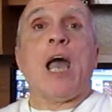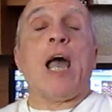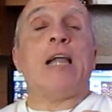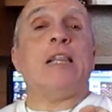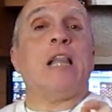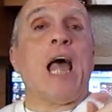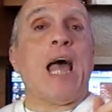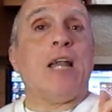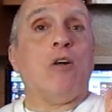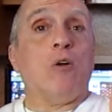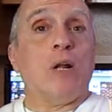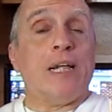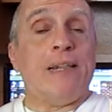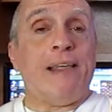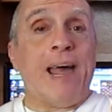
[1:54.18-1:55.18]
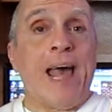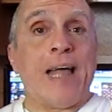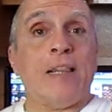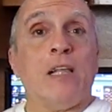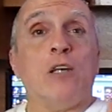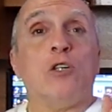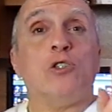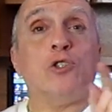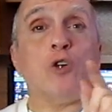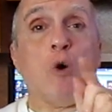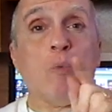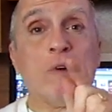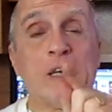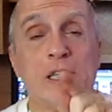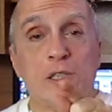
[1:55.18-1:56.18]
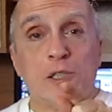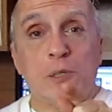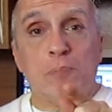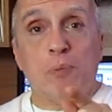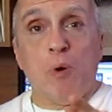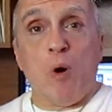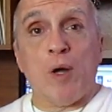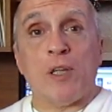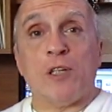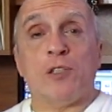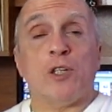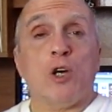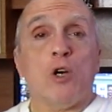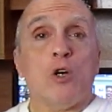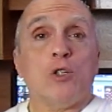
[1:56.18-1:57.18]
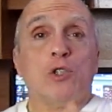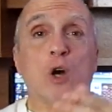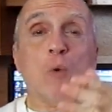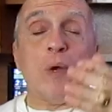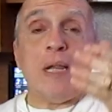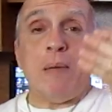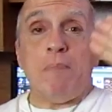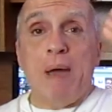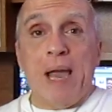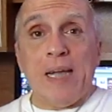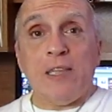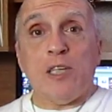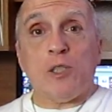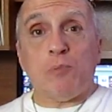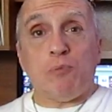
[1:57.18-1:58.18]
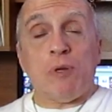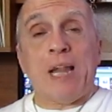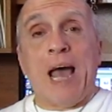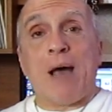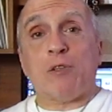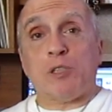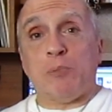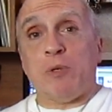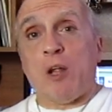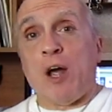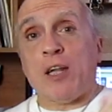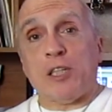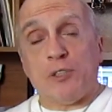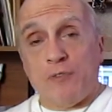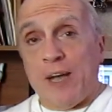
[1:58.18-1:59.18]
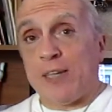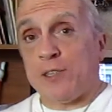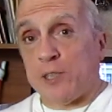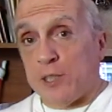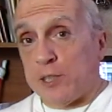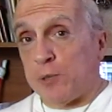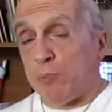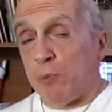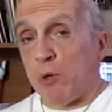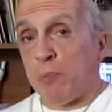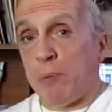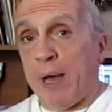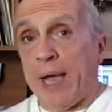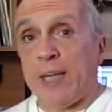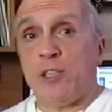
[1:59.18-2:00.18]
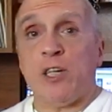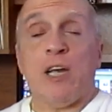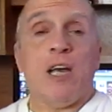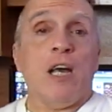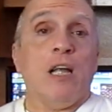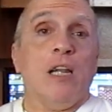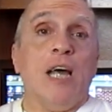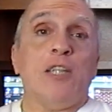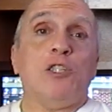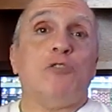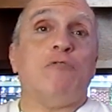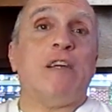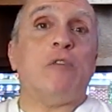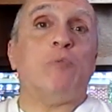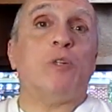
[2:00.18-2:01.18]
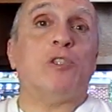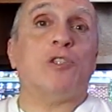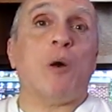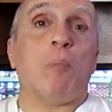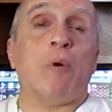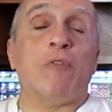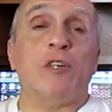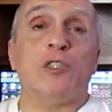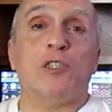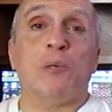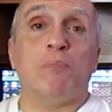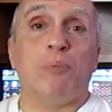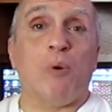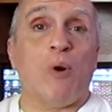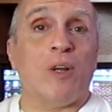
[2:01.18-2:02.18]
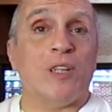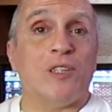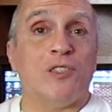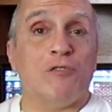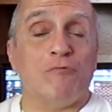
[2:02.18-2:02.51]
And not only that, so were his supporters. So when he made this pronouncement on his Facebook page, let's read what some of his supporters